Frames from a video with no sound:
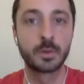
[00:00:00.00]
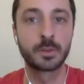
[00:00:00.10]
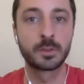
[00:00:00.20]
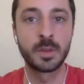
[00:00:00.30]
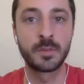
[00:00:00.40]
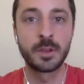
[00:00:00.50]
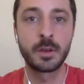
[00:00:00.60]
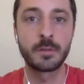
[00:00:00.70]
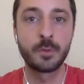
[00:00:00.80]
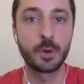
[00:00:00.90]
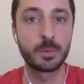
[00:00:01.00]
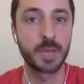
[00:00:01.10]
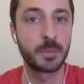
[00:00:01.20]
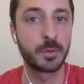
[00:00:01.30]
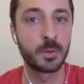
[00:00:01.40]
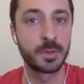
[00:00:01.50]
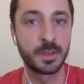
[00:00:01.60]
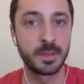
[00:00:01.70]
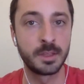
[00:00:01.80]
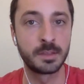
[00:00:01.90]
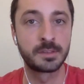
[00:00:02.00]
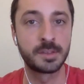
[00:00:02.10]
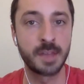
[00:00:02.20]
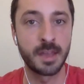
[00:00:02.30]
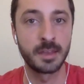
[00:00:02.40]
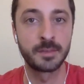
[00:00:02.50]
So what if there are 4 people within the stay?